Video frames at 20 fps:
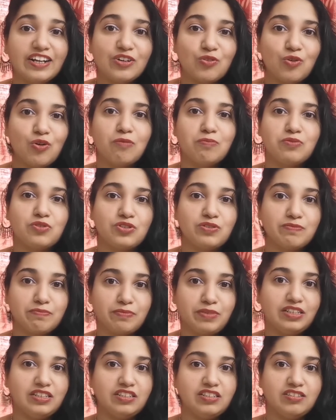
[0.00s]
no option
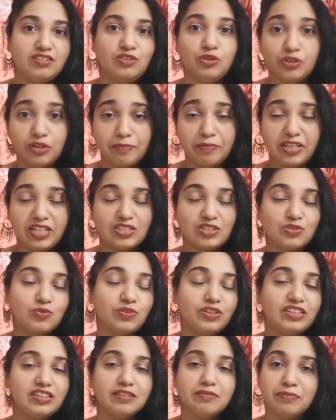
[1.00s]
but to remain
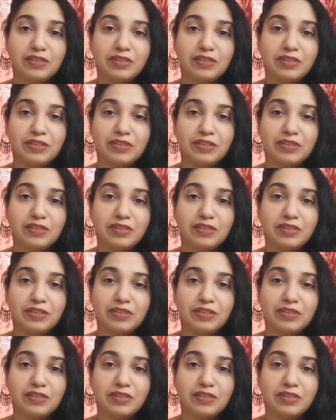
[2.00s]
squint.